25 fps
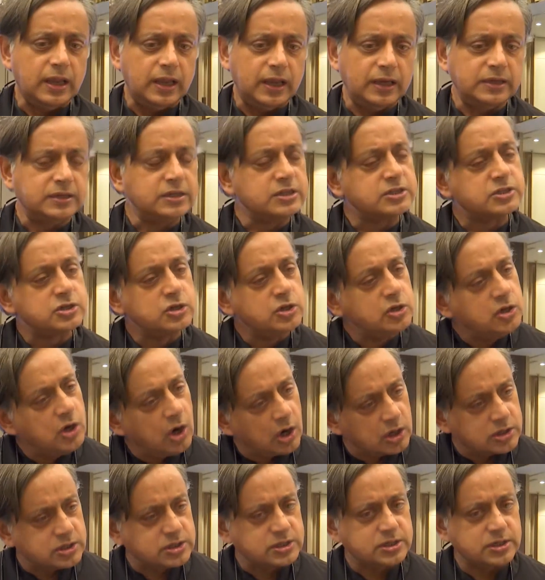It is
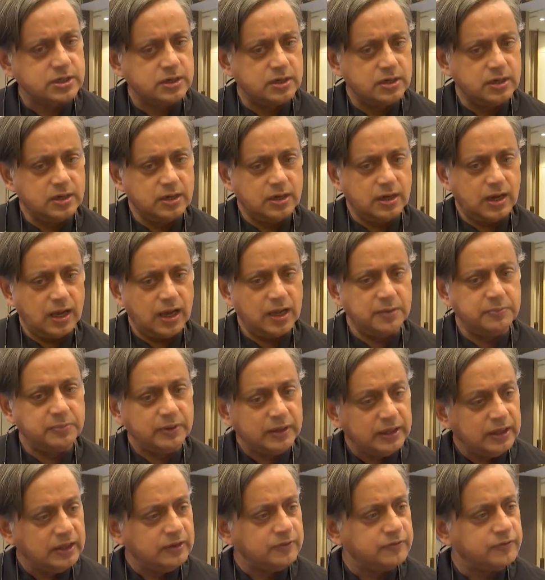not, I
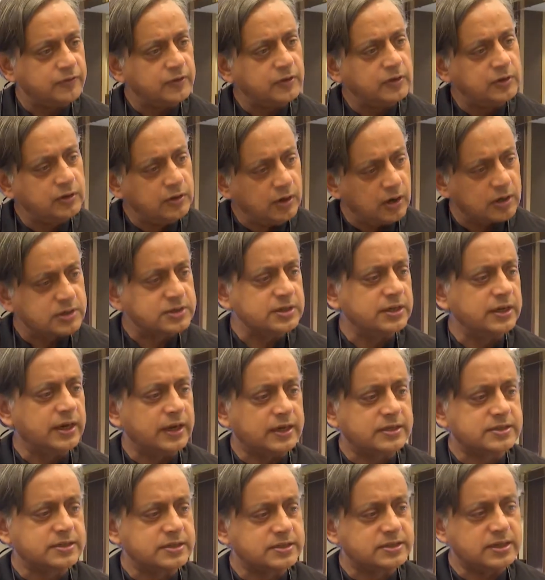believe, not an
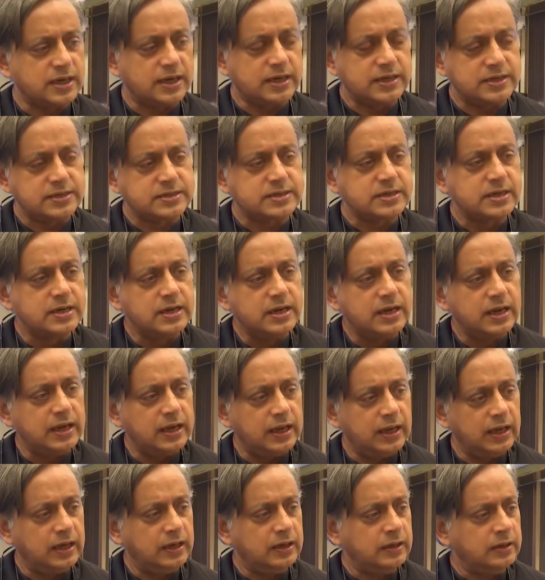exercise
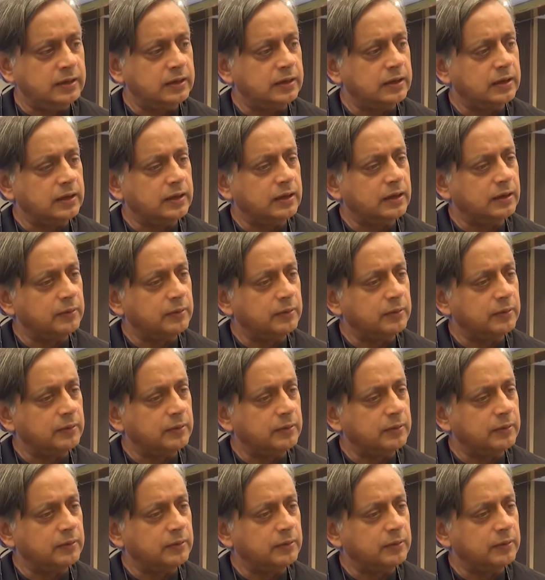in